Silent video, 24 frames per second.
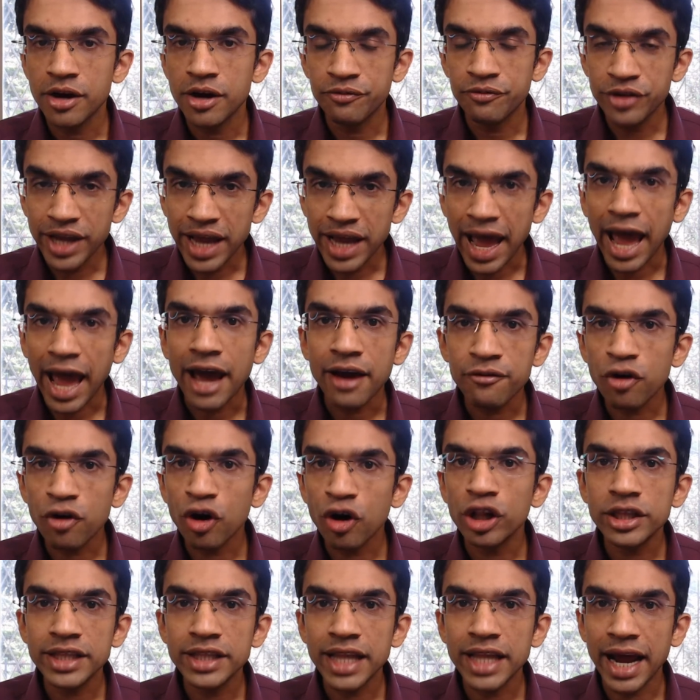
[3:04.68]
We have
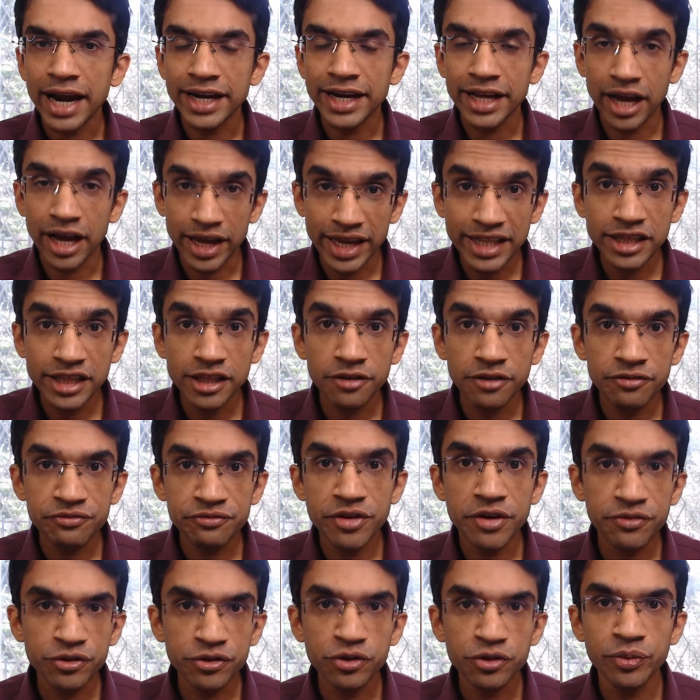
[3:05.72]
all that in the
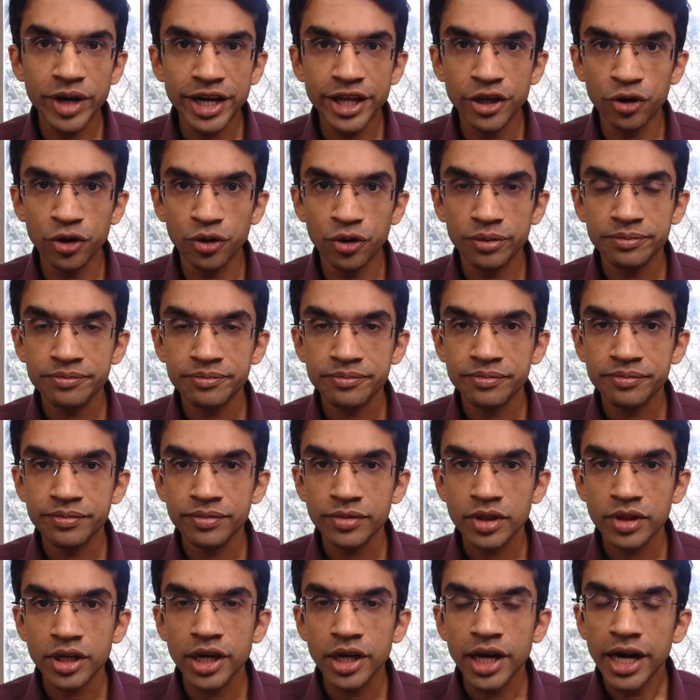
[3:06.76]
5th video.
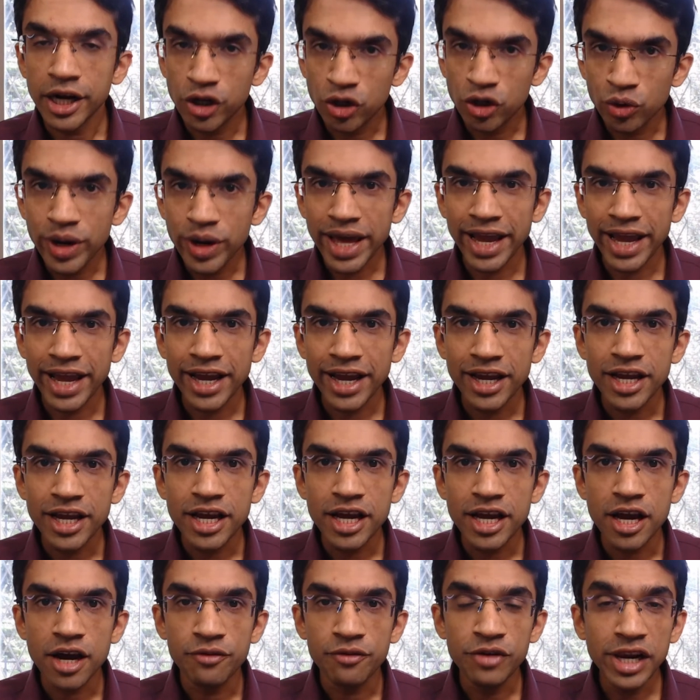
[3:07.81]
Today,
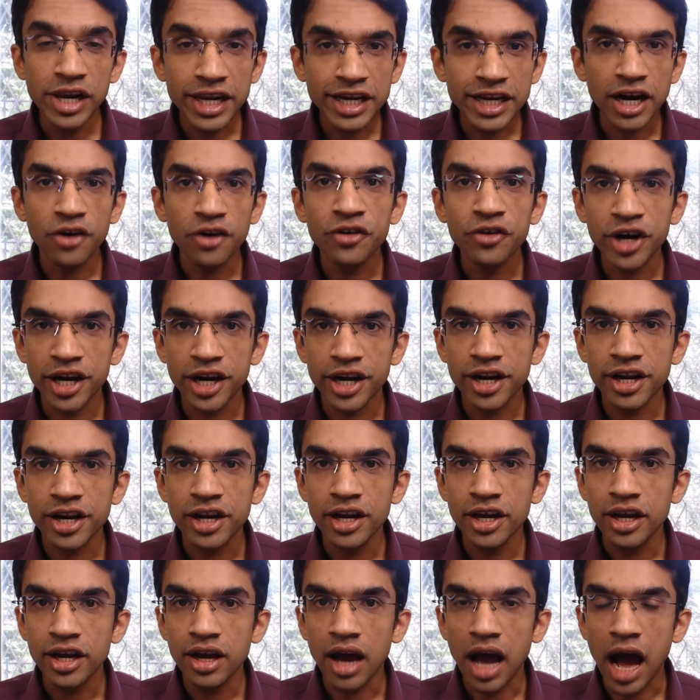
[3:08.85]
we'll cover
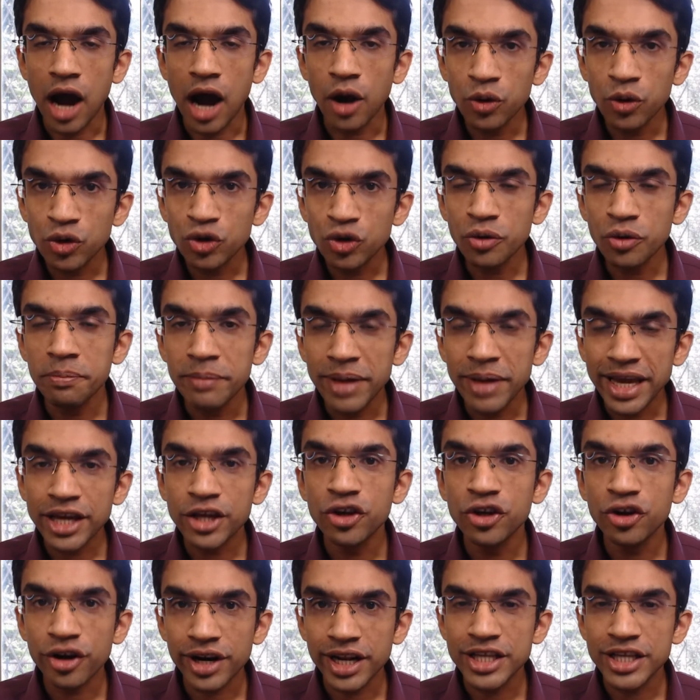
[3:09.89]
how to make
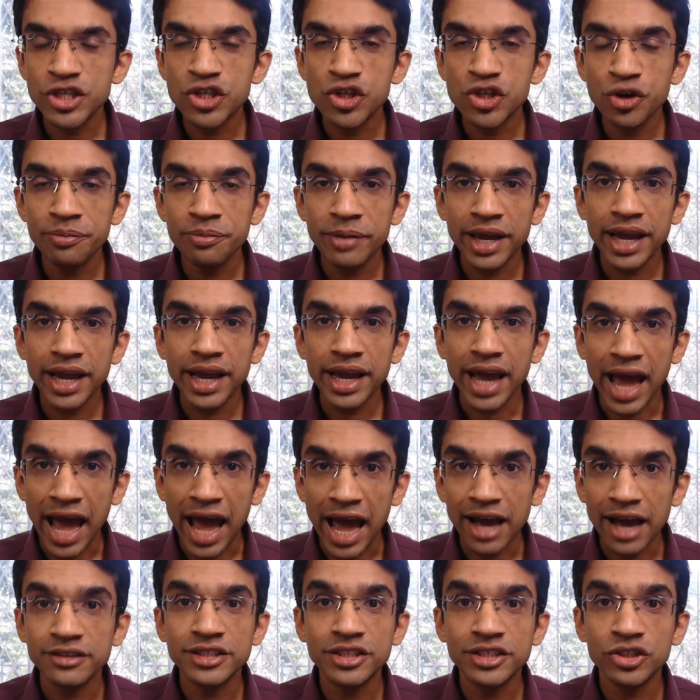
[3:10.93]
your resume
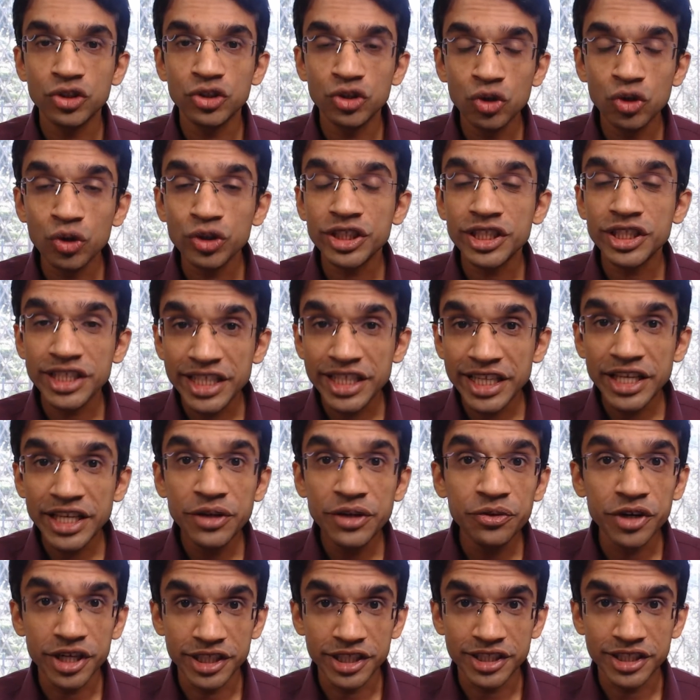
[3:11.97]
has those
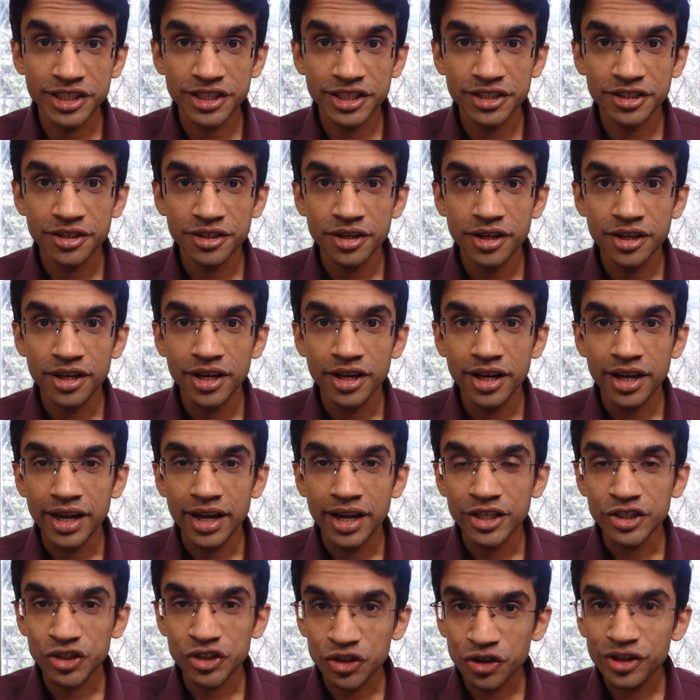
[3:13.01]
keywords
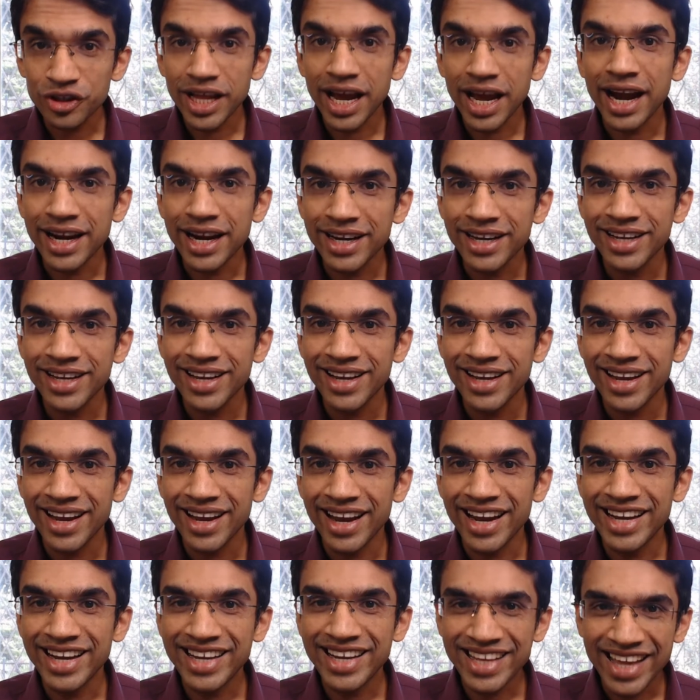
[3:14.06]
so that
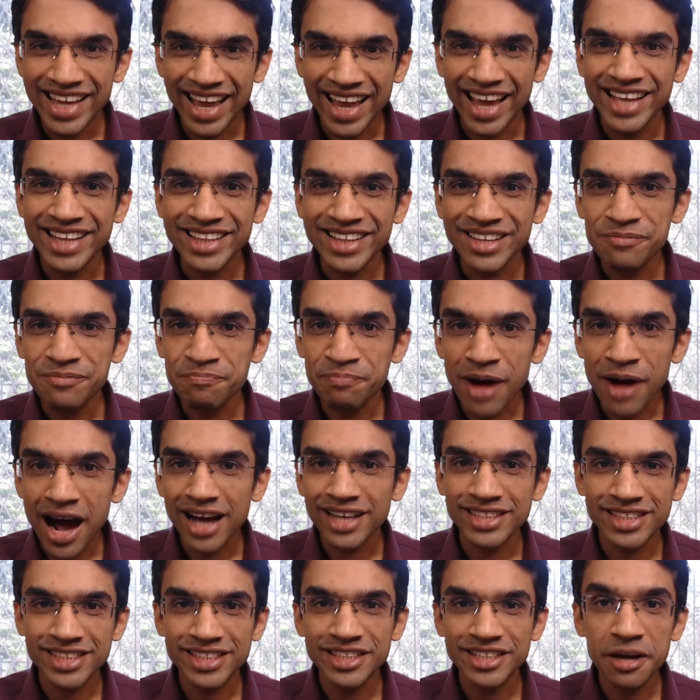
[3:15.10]
it can
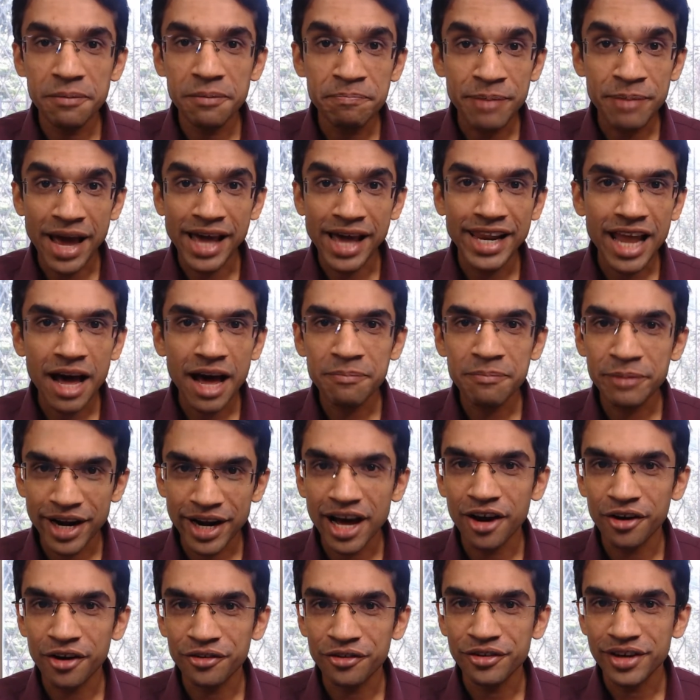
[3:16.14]
pass the pehla
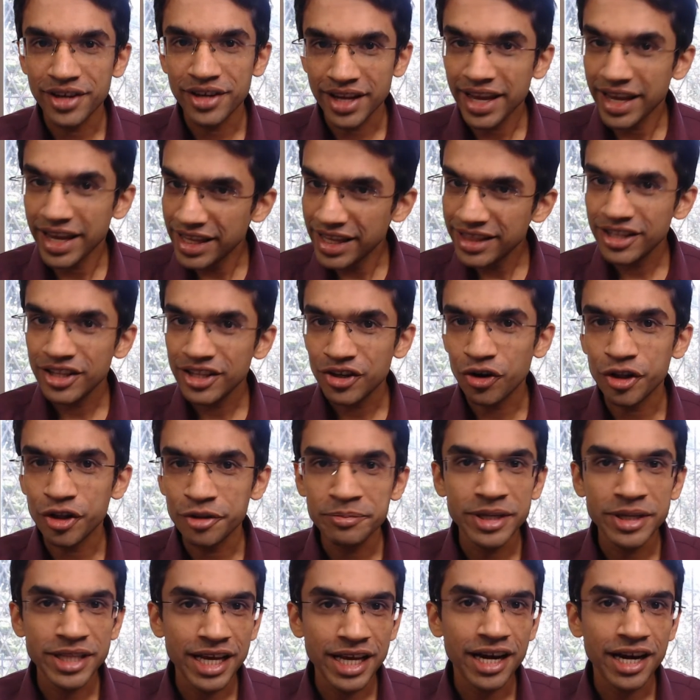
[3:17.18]
padav in Kaun
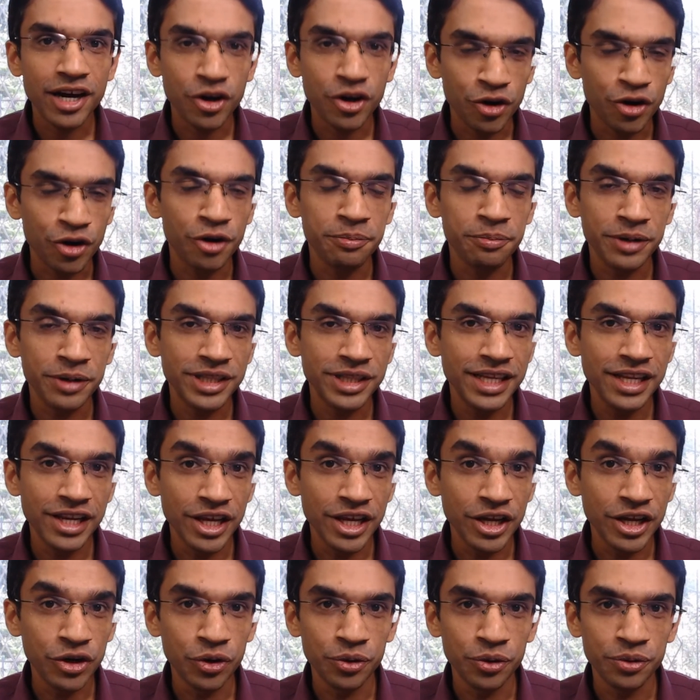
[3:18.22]
Banega Crorepati
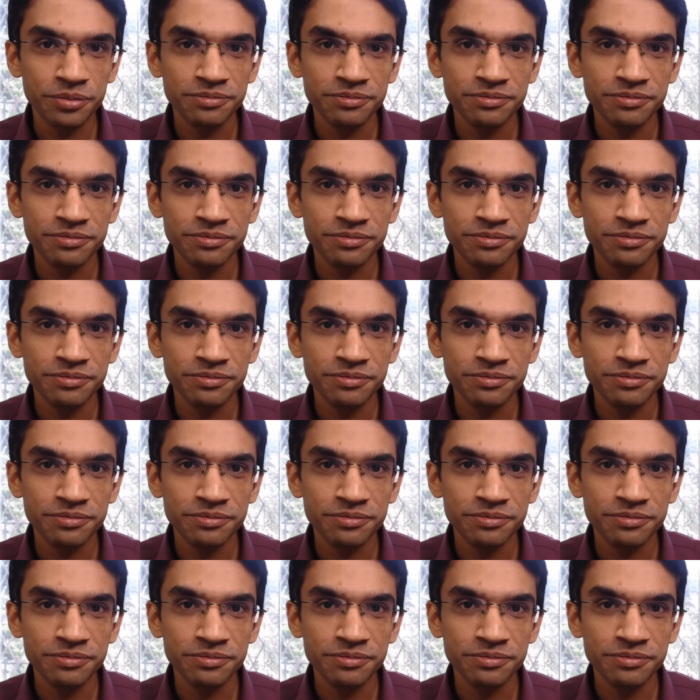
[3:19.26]
lingo,